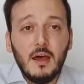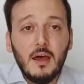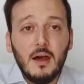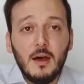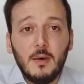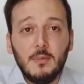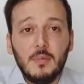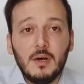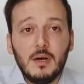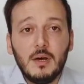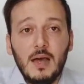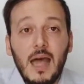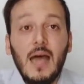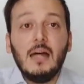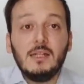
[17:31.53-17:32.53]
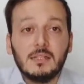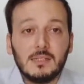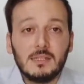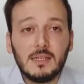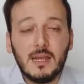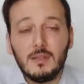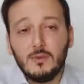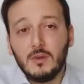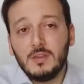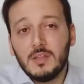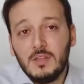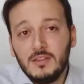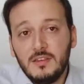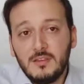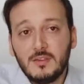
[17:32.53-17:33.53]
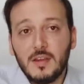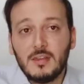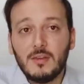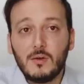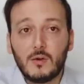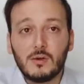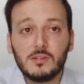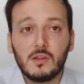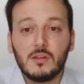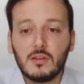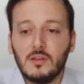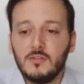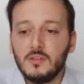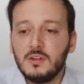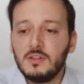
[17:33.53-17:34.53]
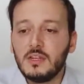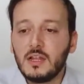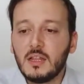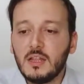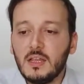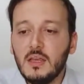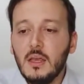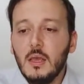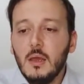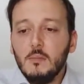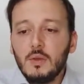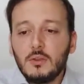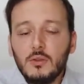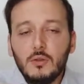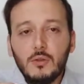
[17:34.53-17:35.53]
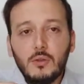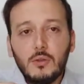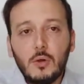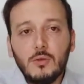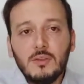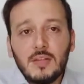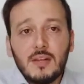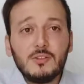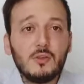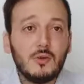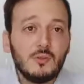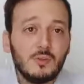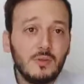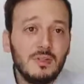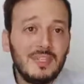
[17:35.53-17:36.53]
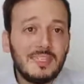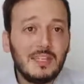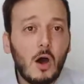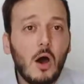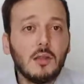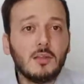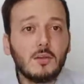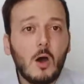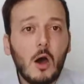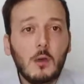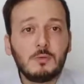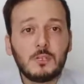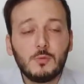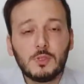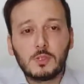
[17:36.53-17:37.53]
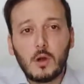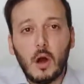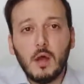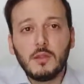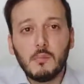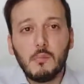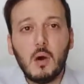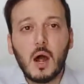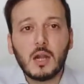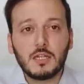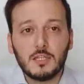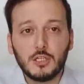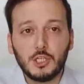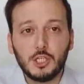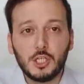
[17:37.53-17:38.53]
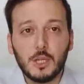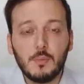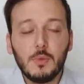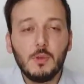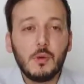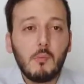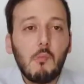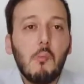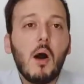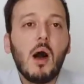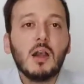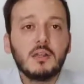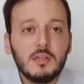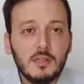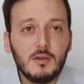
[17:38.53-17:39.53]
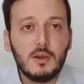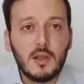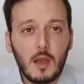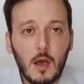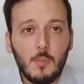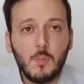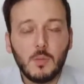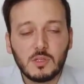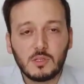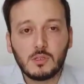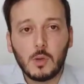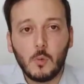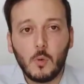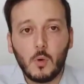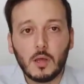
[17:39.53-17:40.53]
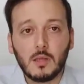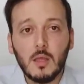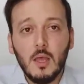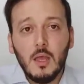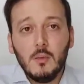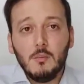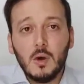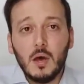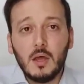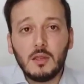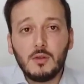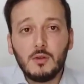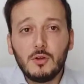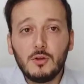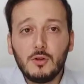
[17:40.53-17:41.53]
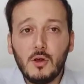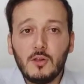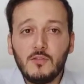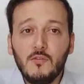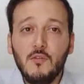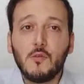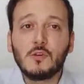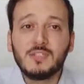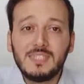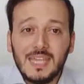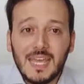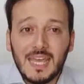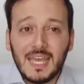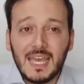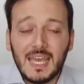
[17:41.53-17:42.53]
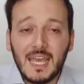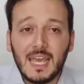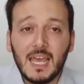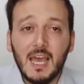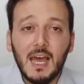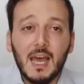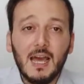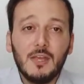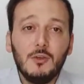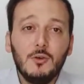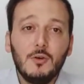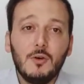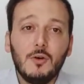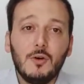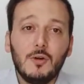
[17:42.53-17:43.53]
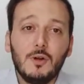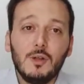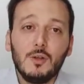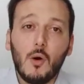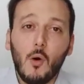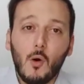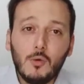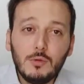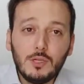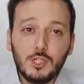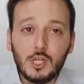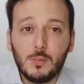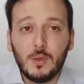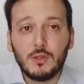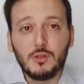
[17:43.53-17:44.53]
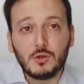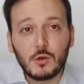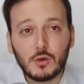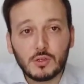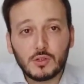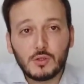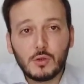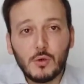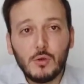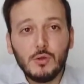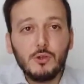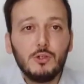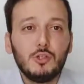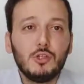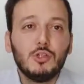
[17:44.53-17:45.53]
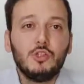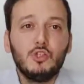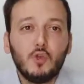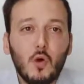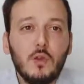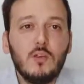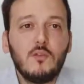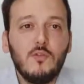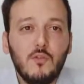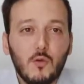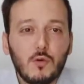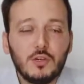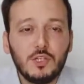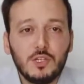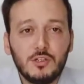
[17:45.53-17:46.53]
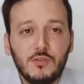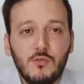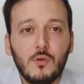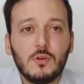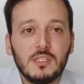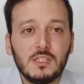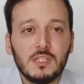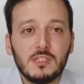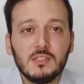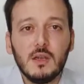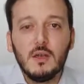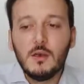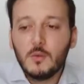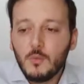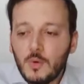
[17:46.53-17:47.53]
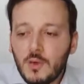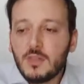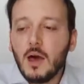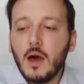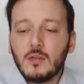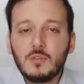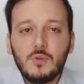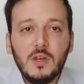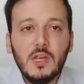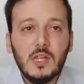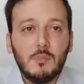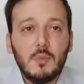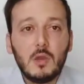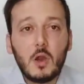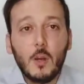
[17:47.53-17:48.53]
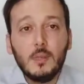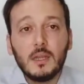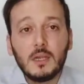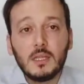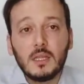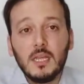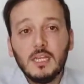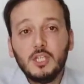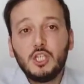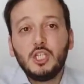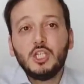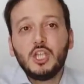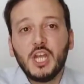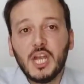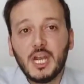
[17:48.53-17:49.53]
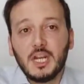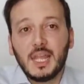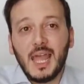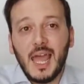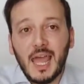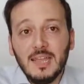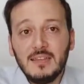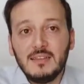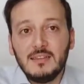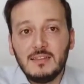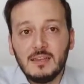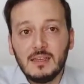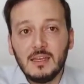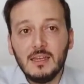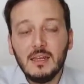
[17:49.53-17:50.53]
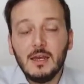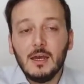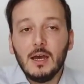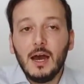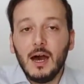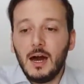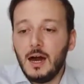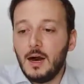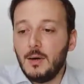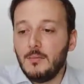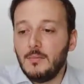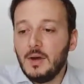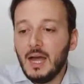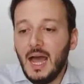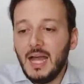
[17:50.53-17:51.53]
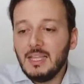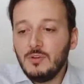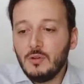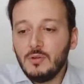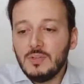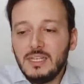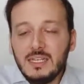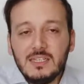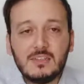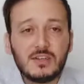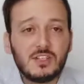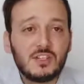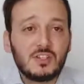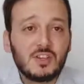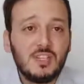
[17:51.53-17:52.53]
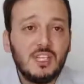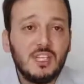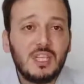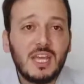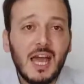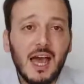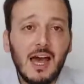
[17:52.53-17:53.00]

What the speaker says: else and not integrating horizontally or vertically. But there's also this other option which is called a partnership. You're partnering up with someone, but you're not forsaking your ownership and your control. You're just joining forces without really becoming a shared entity. These are strategic